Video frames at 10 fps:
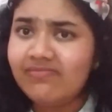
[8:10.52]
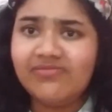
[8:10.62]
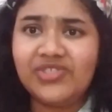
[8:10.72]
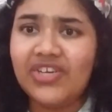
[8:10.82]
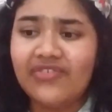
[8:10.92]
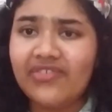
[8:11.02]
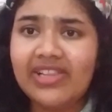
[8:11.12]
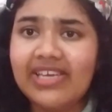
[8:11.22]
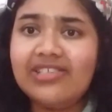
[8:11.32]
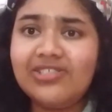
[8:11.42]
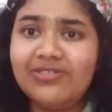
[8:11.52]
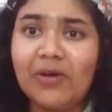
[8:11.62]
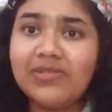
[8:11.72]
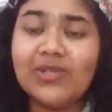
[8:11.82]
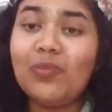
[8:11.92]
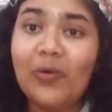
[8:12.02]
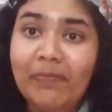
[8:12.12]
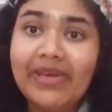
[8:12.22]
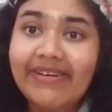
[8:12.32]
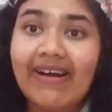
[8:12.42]
generally domicile won't
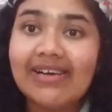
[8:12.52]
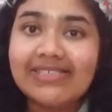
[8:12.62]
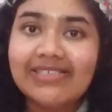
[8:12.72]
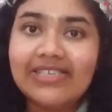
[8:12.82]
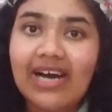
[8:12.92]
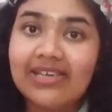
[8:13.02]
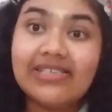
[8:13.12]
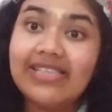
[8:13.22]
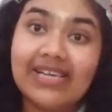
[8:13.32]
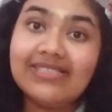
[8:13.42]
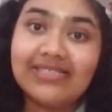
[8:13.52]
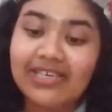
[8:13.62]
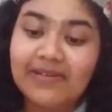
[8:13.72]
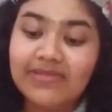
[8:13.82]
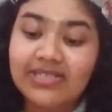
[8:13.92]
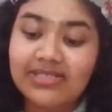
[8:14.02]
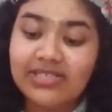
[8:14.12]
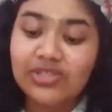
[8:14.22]
be granted under that circumstances.